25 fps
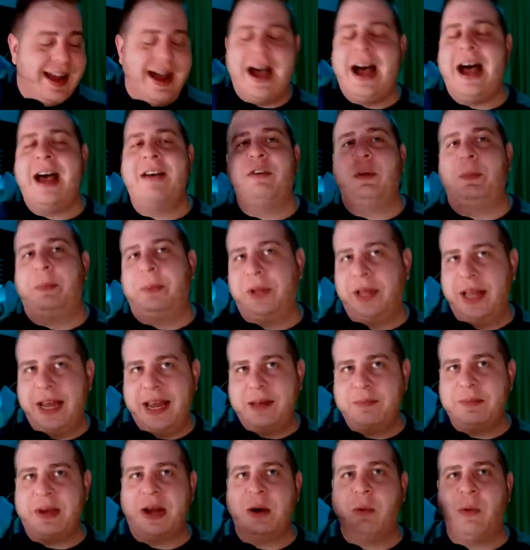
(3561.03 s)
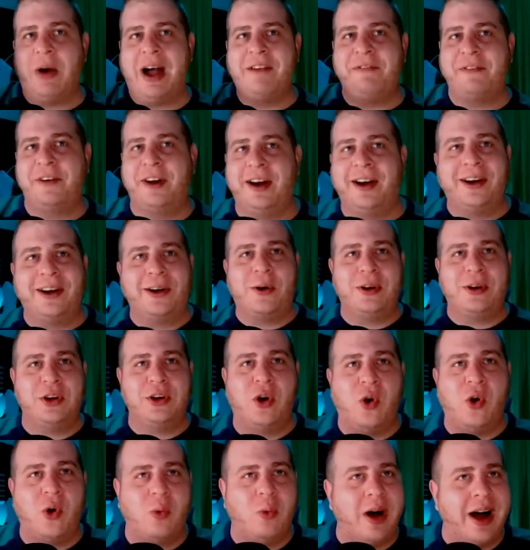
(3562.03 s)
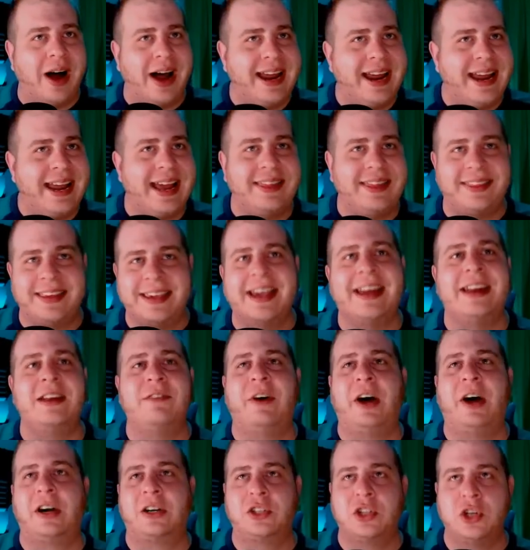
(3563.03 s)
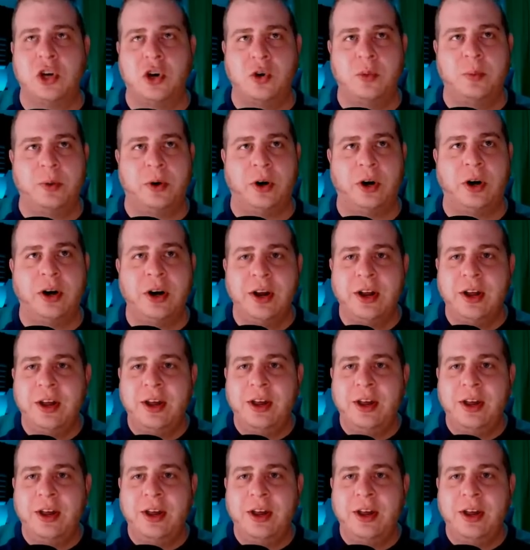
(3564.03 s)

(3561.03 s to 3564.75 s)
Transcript: I have a plan. My wife and I are going to Hawaii at the end of October.